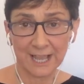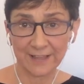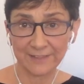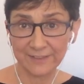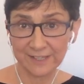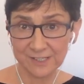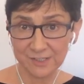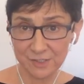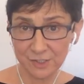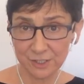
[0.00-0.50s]

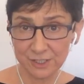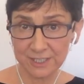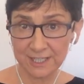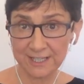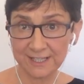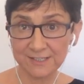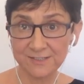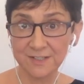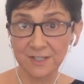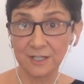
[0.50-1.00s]
And there
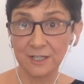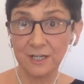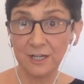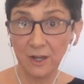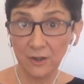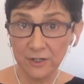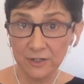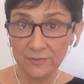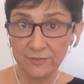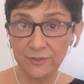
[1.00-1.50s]
certainly is a
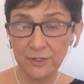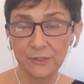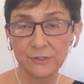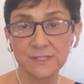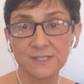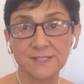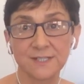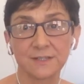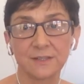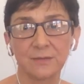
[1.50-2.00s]
lot of
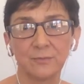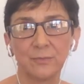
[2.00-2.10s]
focus at